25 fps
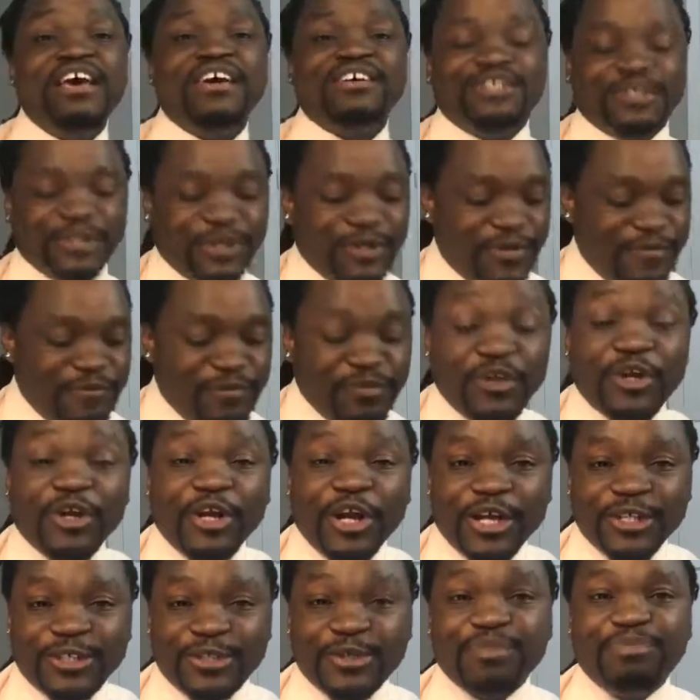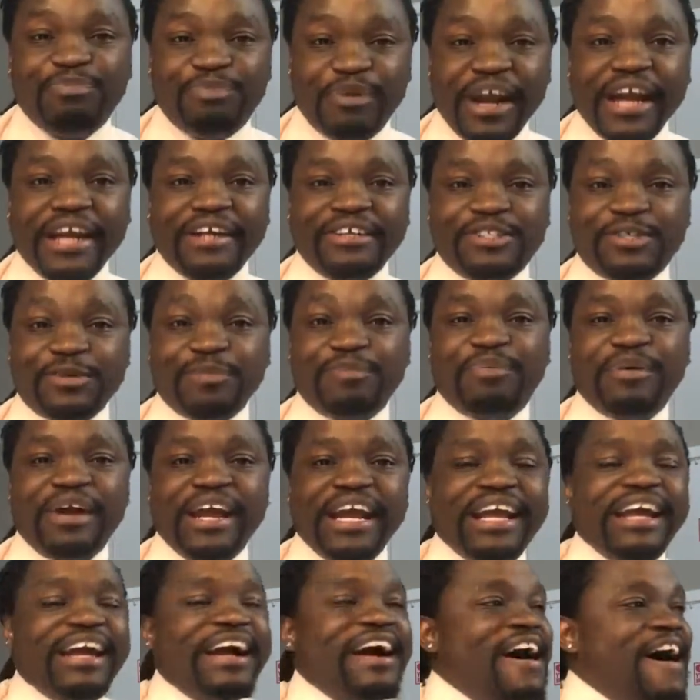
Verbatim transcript: to you know to bring to bring